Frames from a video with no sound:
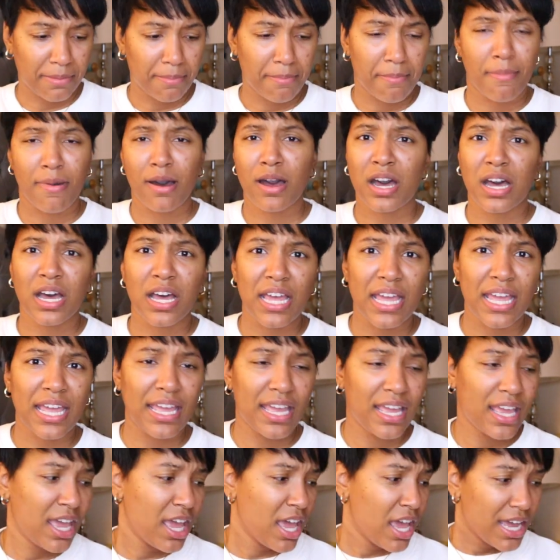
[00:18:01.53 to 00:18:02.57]

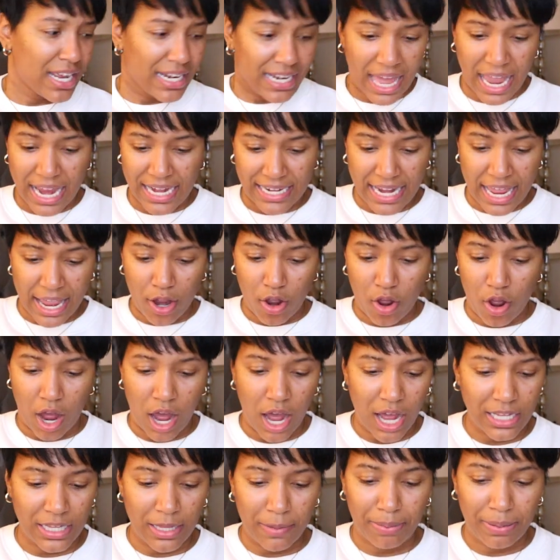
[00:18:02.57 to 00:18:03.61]
month, like they on
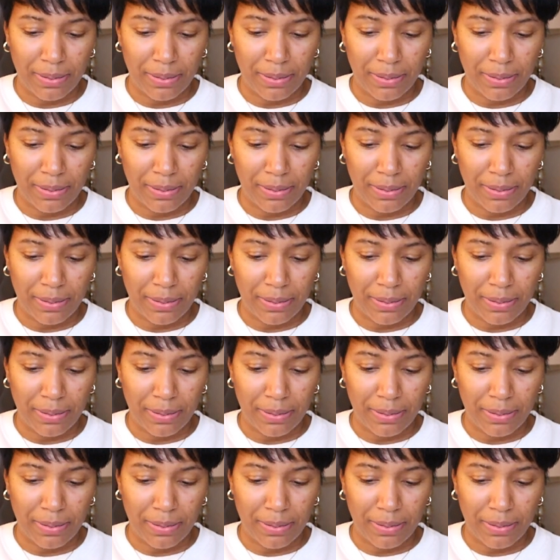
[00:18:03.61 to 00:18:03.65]
other